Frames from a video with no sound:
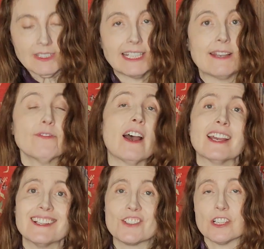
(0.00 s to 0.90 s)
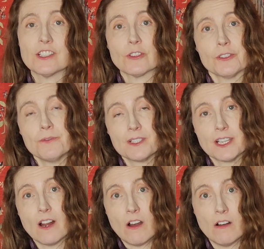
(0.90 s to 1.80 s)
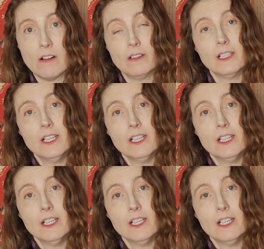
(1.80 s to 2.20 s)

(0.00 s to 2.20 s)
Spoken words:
if I had just used an awl